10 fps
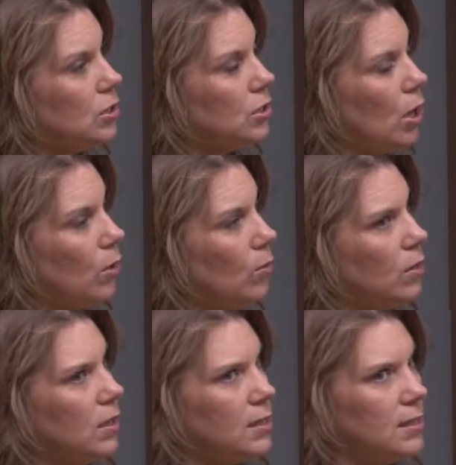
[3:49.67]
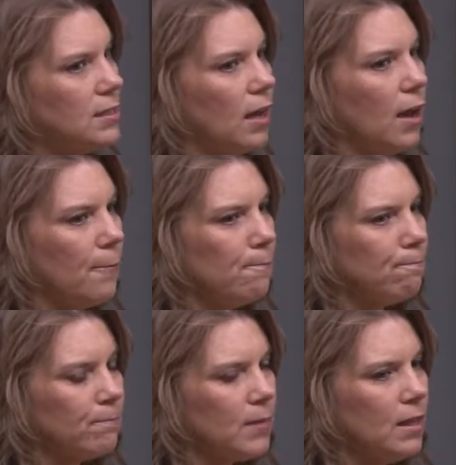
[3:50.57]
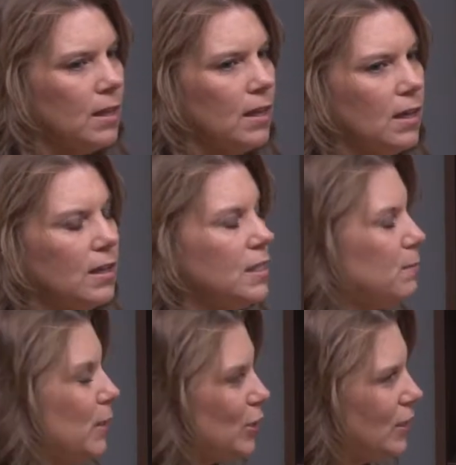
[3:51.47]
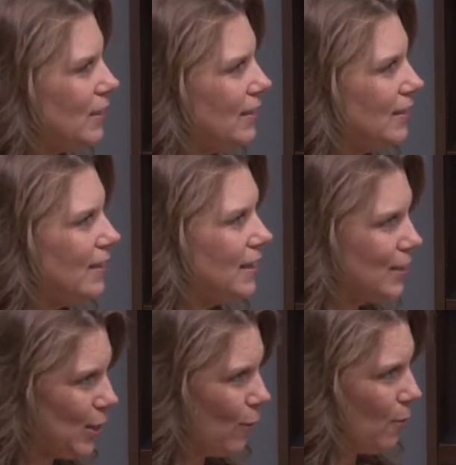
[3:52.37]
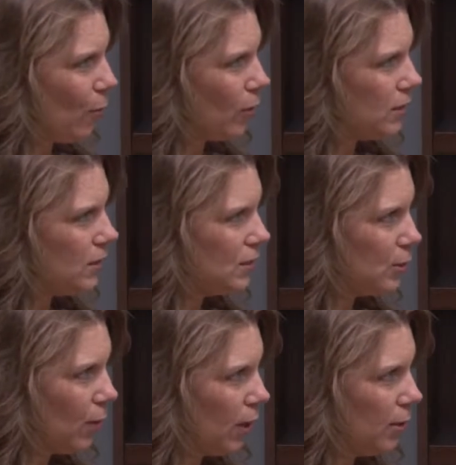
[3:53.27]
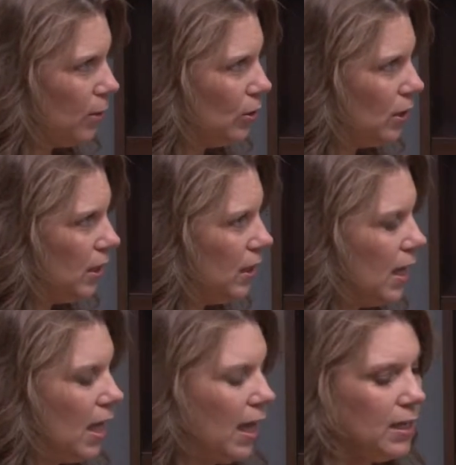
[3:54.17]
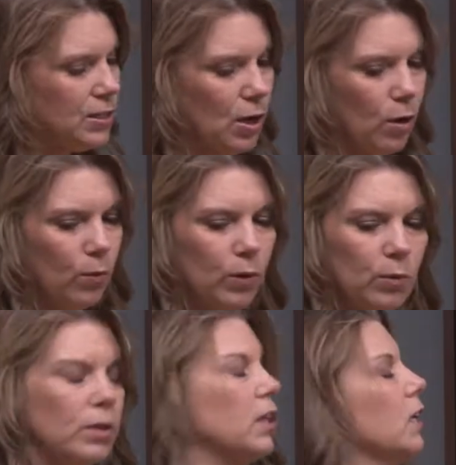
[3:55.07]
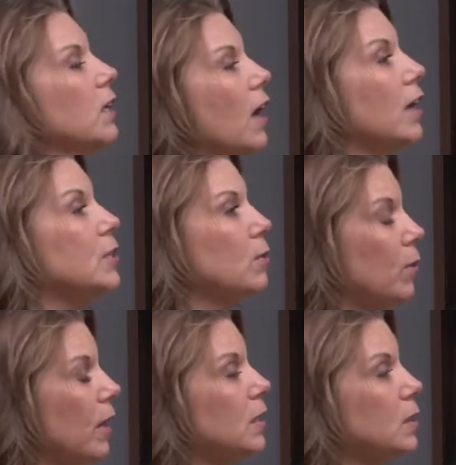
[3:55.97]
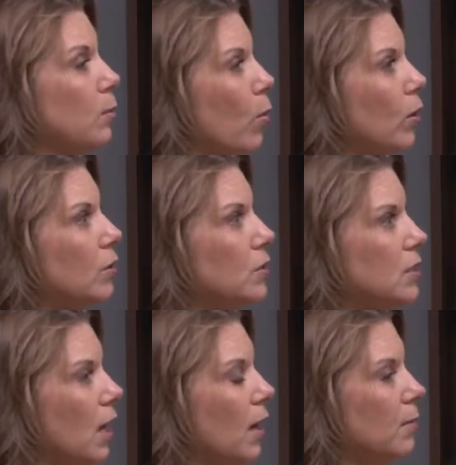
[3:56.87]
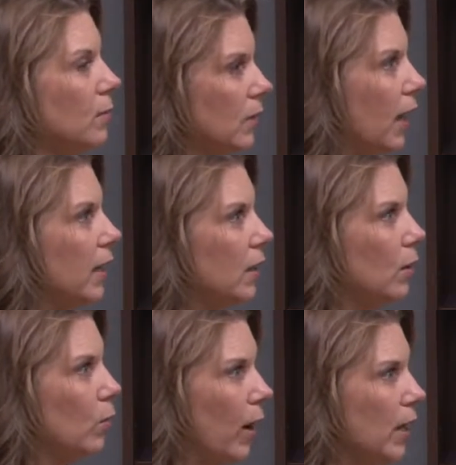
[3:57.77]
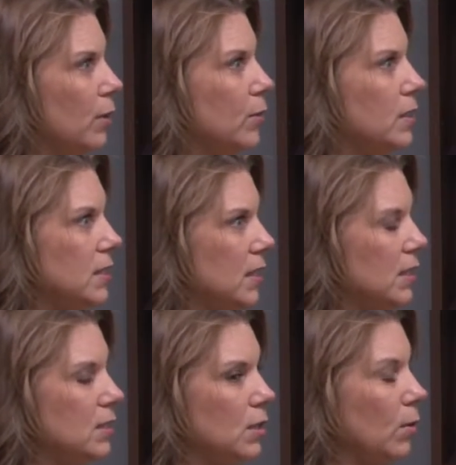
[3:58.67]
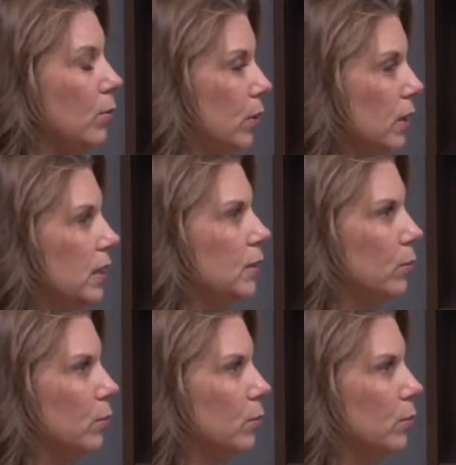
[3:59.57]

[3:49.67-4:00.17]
So this mission is so important to our community, and so we really could not do it without supporters like Wayne UNC, and so we really,